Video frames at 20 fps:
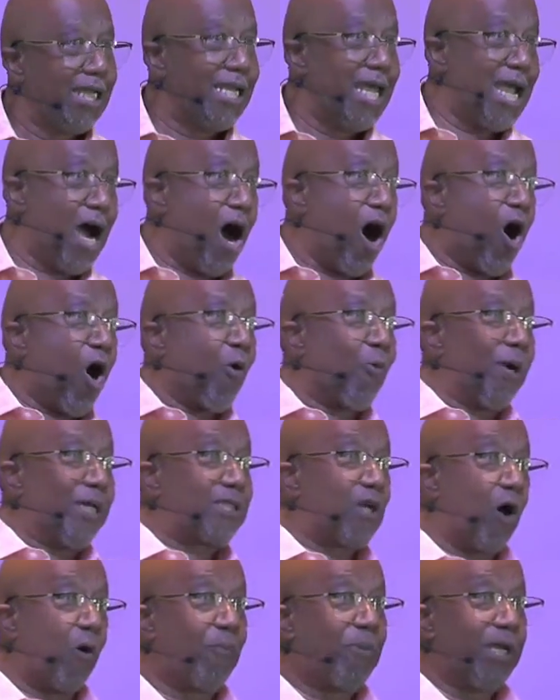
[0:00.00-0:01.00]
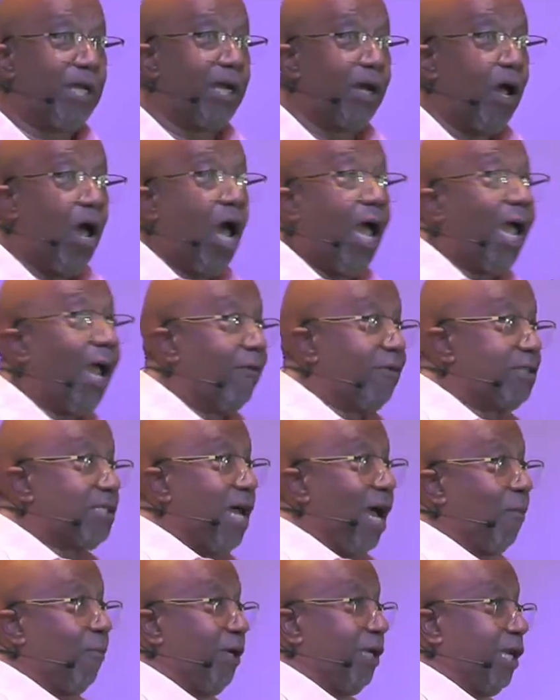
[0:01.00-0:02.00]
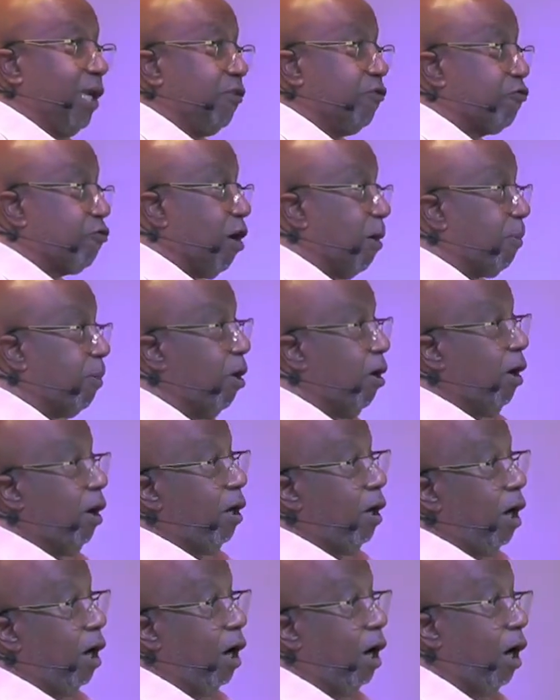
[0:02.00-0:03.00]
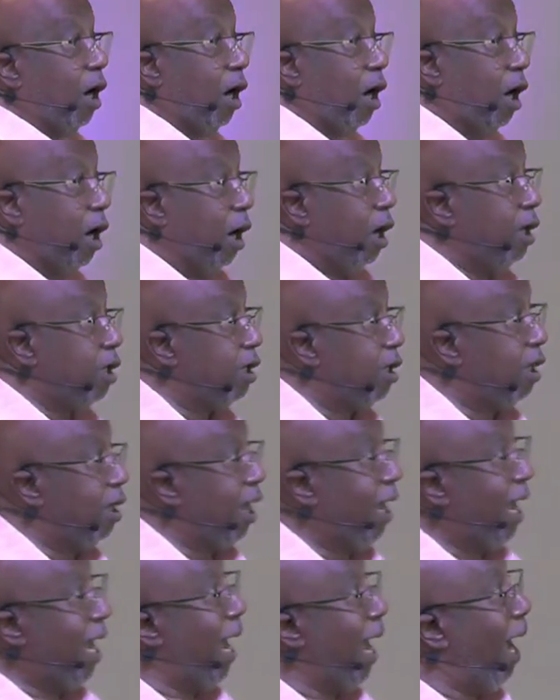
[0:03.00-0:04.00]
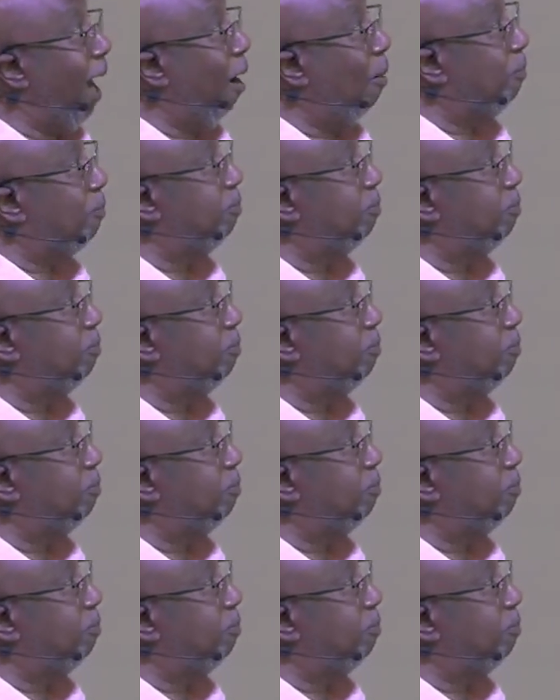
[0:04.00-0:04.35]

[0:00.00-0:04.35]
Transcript: They always gonna be here. Every time we get in trouble, uh, uh, uh, help!